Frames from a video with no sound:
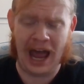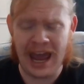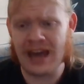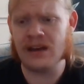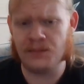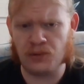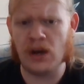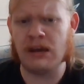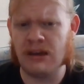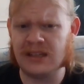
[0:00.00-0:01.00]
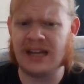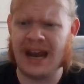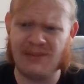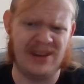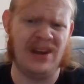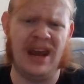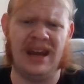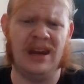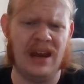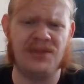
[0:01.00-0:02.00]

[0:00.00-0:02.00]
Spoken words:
I had a pretty good time with Naked.